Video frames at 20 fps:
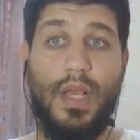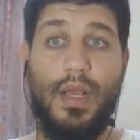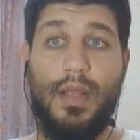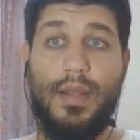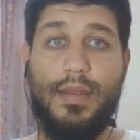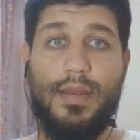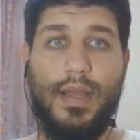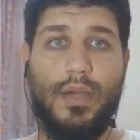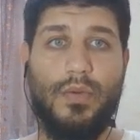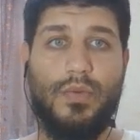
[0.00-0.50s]

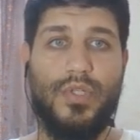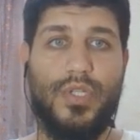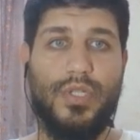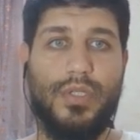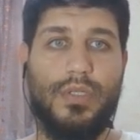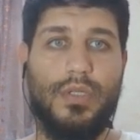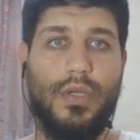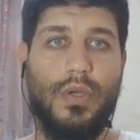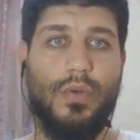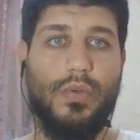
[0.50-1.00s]
Now we
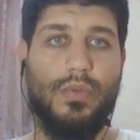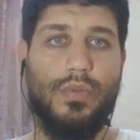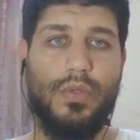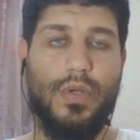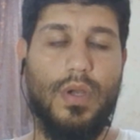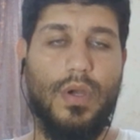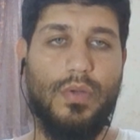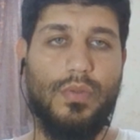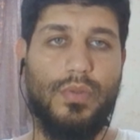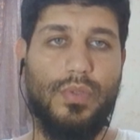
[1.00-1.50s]
should
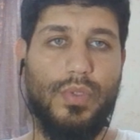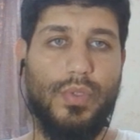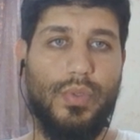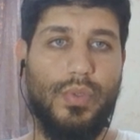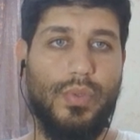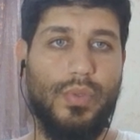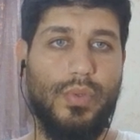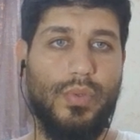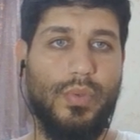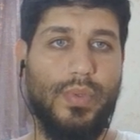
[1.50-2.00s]
go
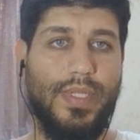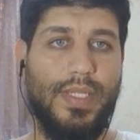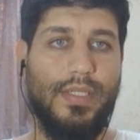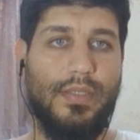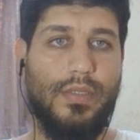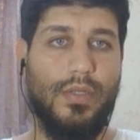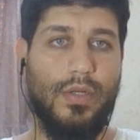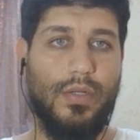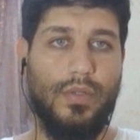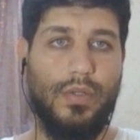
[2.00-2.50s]
to
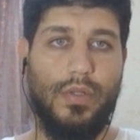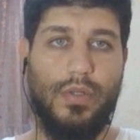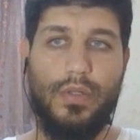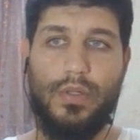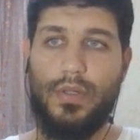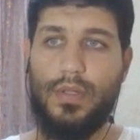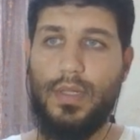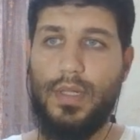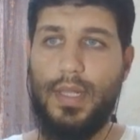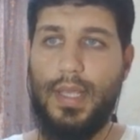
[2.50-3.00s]
internal,
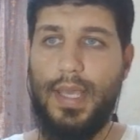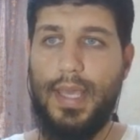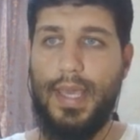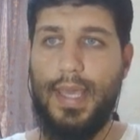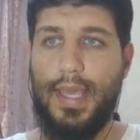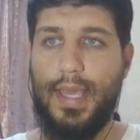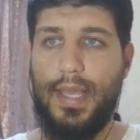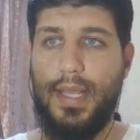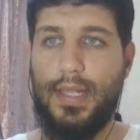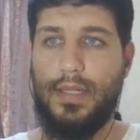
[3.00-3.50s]

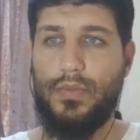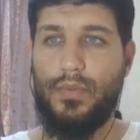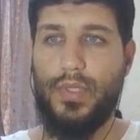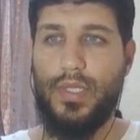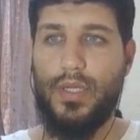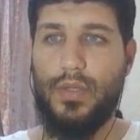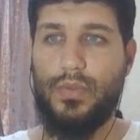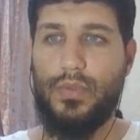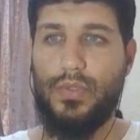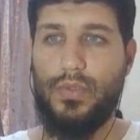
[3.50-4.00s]
and we
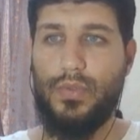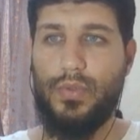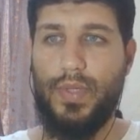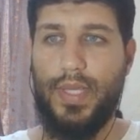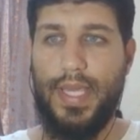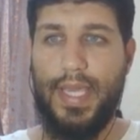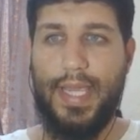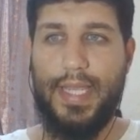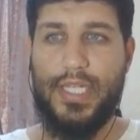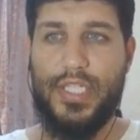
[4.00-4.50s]
go to
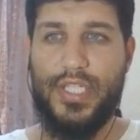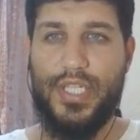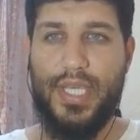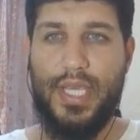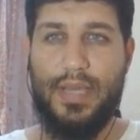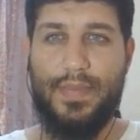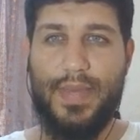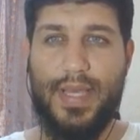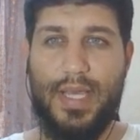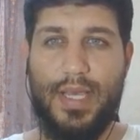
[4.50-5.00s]

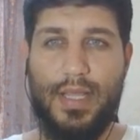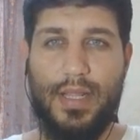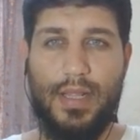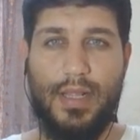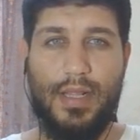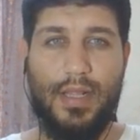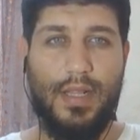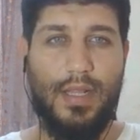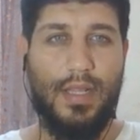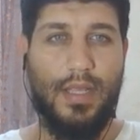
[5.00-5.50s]
HTML
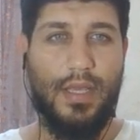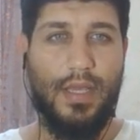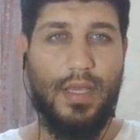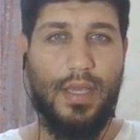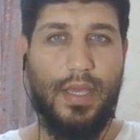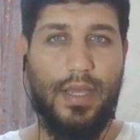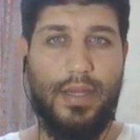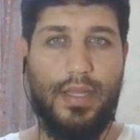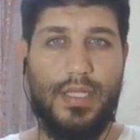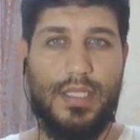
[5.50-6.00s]

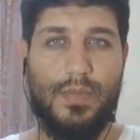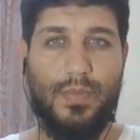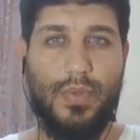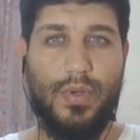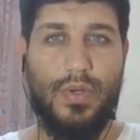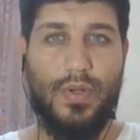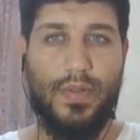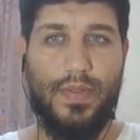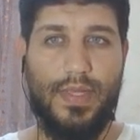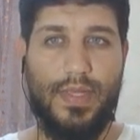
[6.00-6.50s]
and
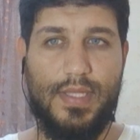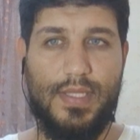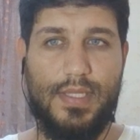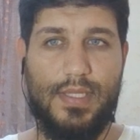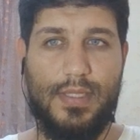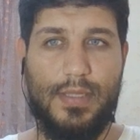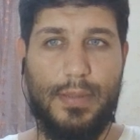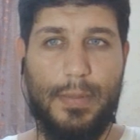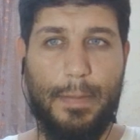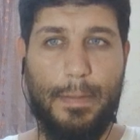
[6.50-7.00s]
export this.